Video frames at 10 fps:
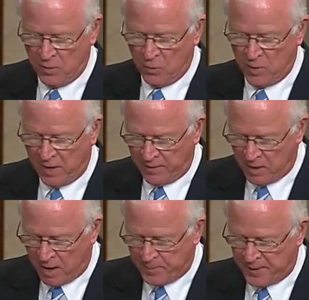While the
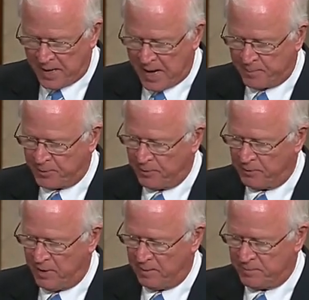RPI
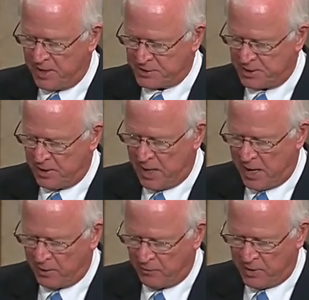program doesn't
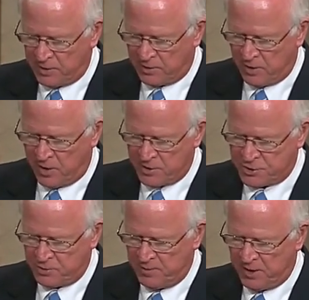allow green cards
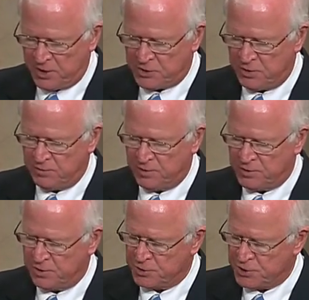to be issued
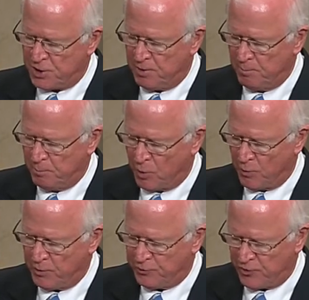until certain
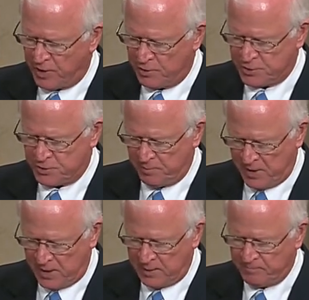border triggers are
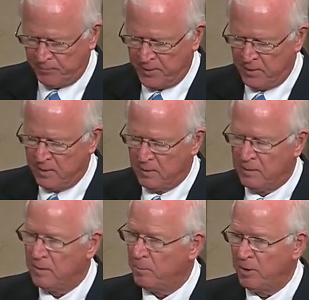met,
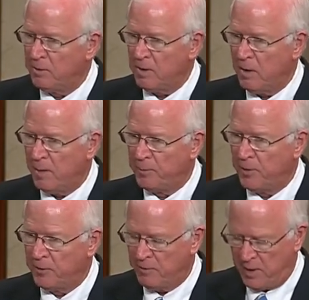the blue card
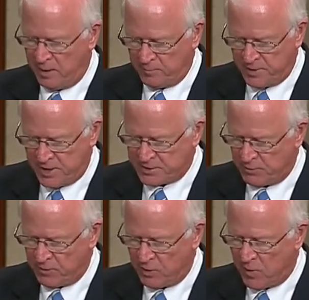program
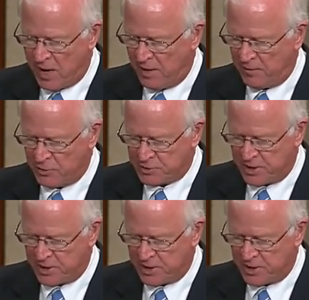doesn't require those